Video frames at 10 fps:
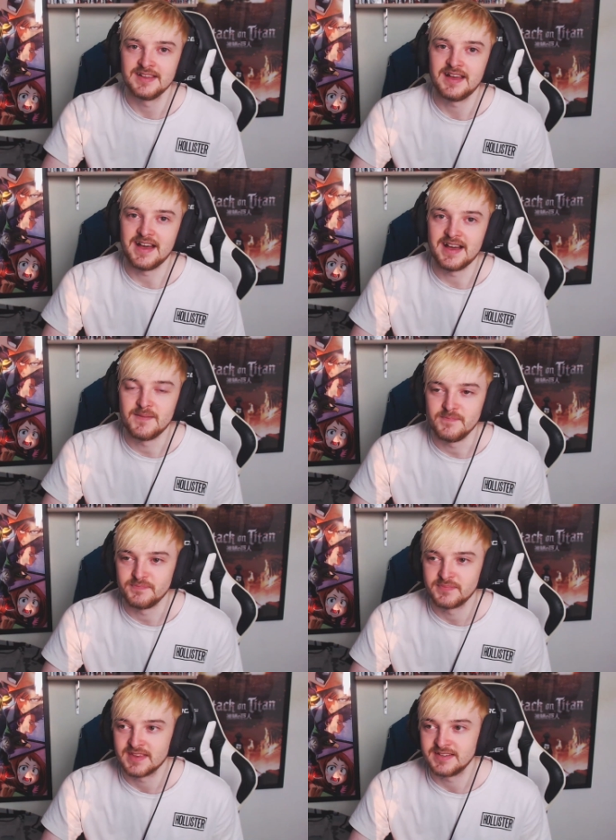um,
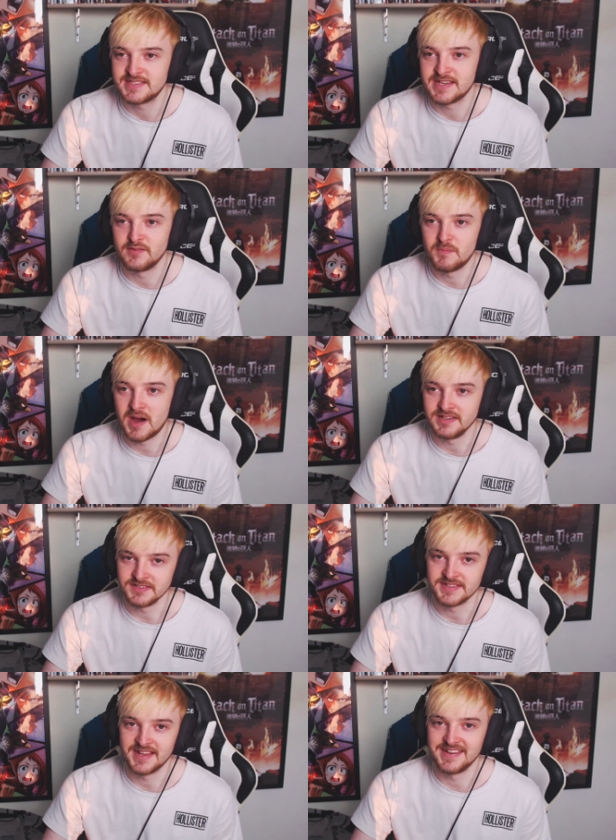seven
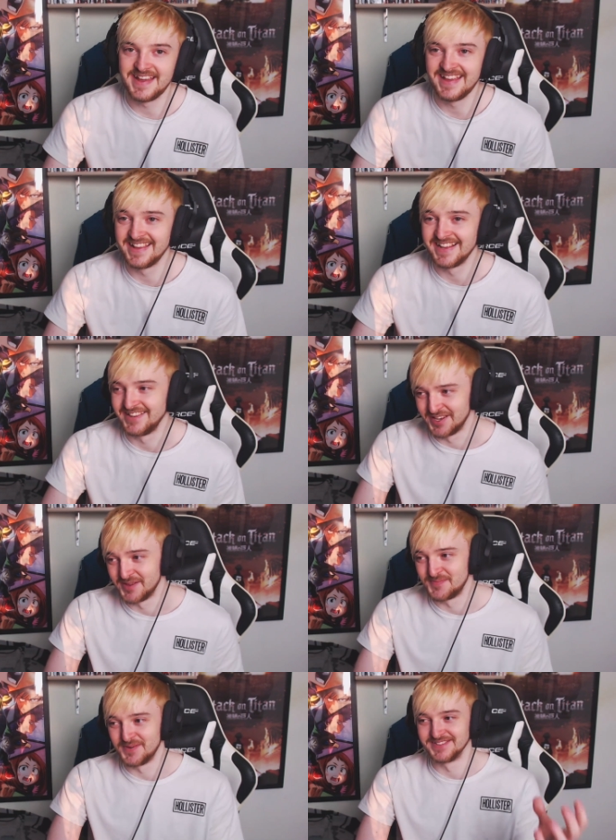miles, and then and the
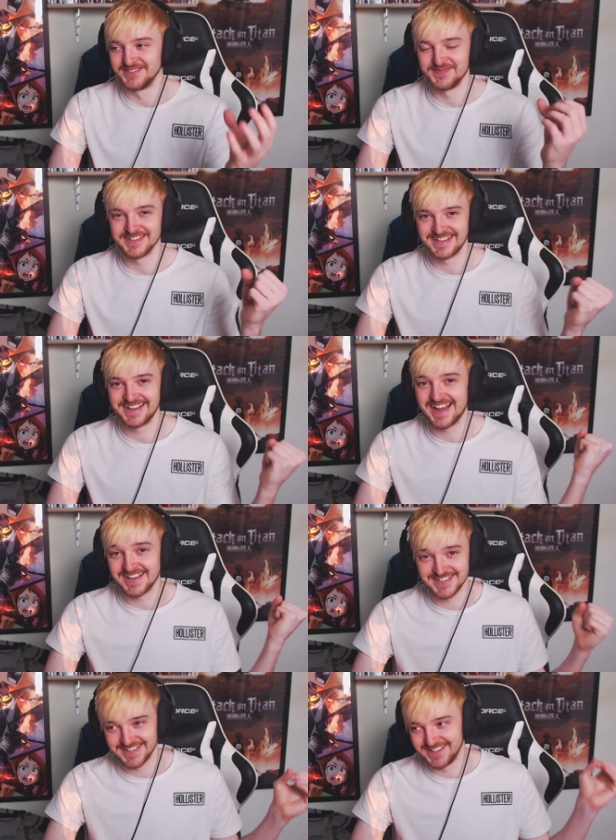other person
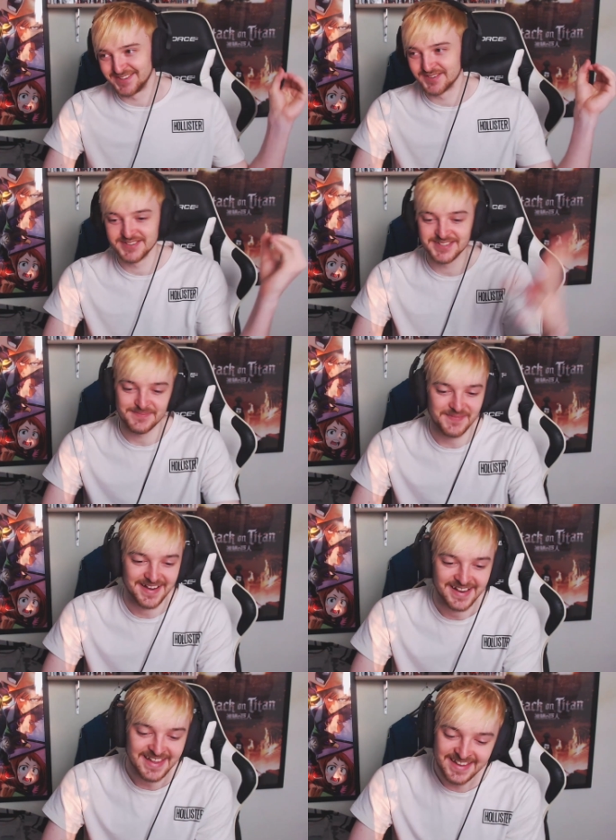catches it and throws it
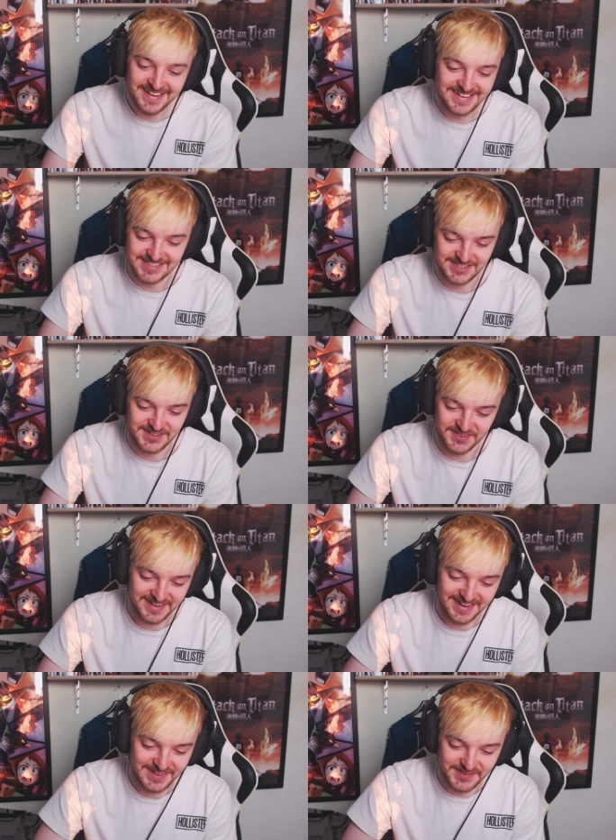back. It's just great.
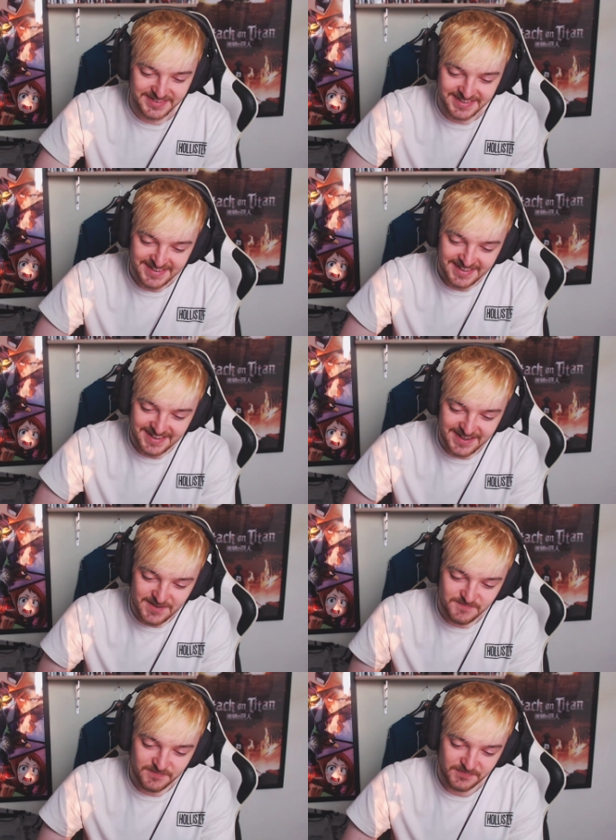I love it.
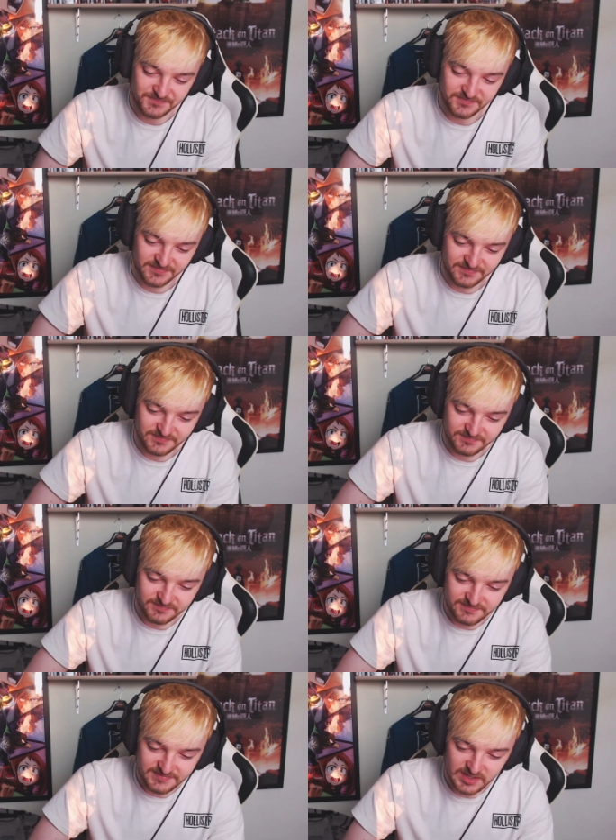Um...
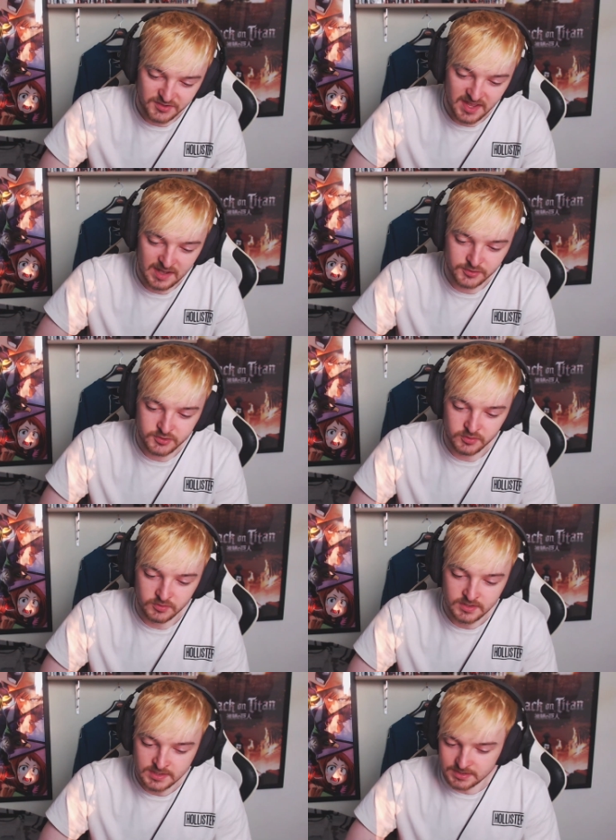So yeah, that was cool.
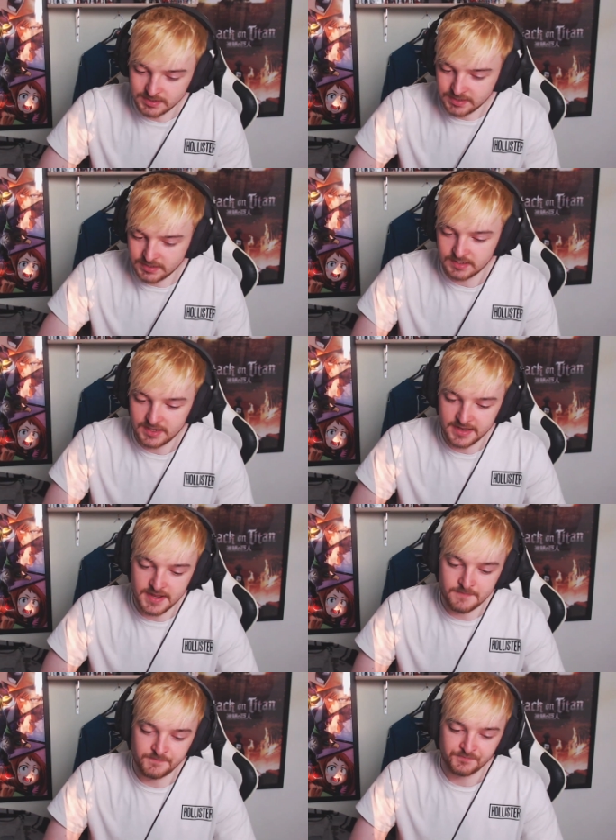
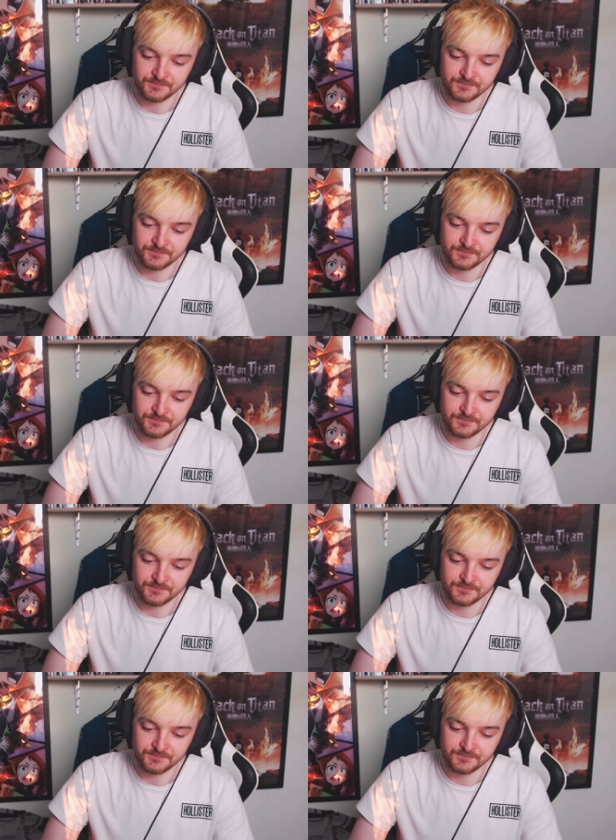um,